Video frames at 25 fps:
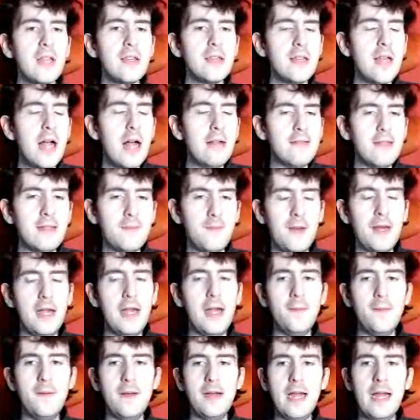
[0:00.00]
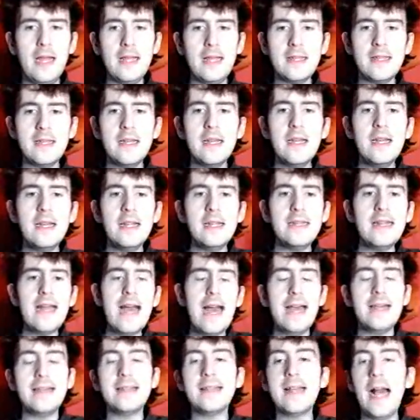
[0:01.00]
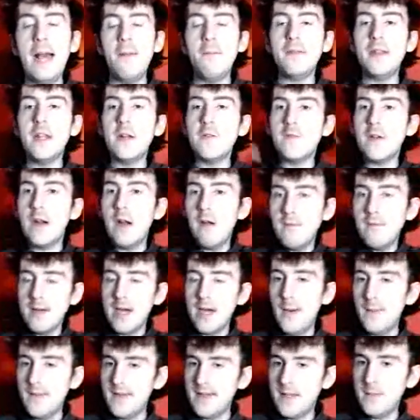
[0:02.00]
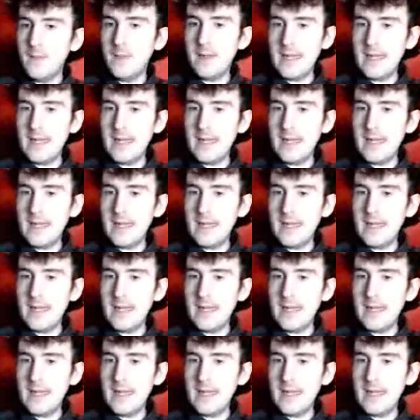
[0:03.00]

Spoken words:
served his purpose. Now it's time for the grown-ups to